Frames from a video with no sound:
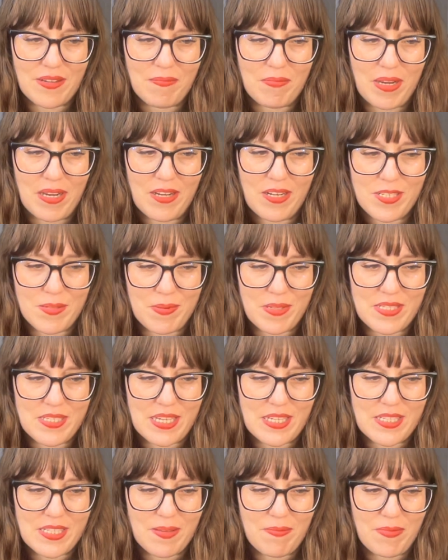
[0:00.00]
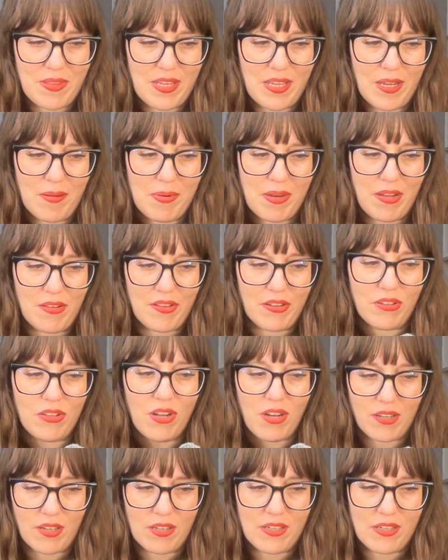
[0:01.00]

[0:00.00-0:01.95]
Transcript: my husband said something about the clock